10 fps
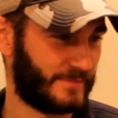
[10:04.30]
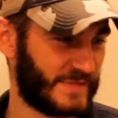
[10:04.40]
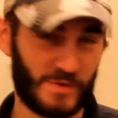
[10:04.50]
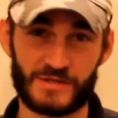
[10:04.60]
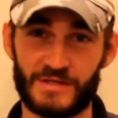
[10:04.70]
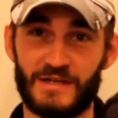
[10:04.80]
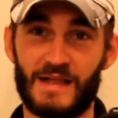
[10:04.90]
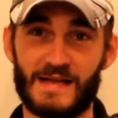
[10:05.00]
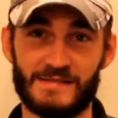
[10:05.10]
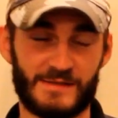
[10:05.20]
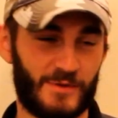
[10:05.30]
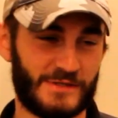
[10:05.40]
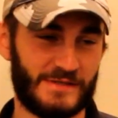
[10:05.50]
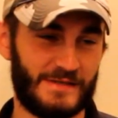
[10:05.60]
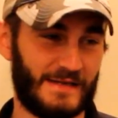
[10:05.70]
especially glassing as
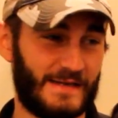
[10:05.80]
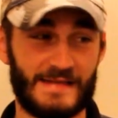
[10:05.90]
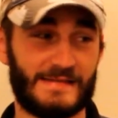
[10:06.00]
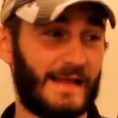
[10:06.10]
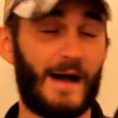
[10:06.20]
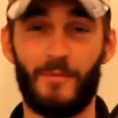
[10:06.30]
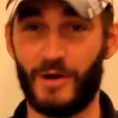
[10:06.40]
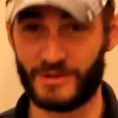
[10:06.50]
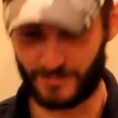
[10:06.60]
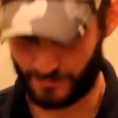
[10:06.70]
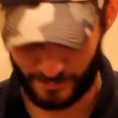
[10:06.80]
much as it did. It's not much,